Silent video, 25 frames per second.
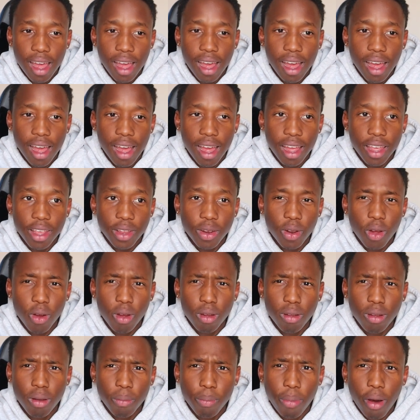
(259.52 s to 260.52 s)

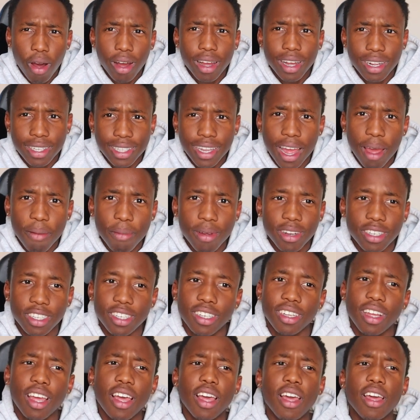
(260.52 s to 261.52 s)
pocket
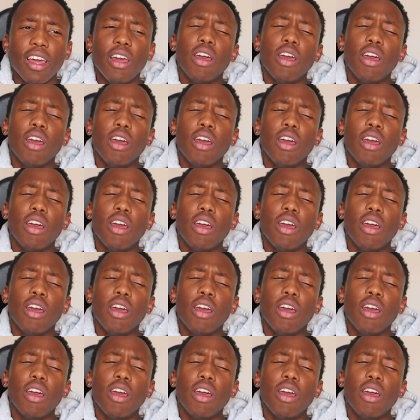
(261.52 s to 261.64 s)
damaging.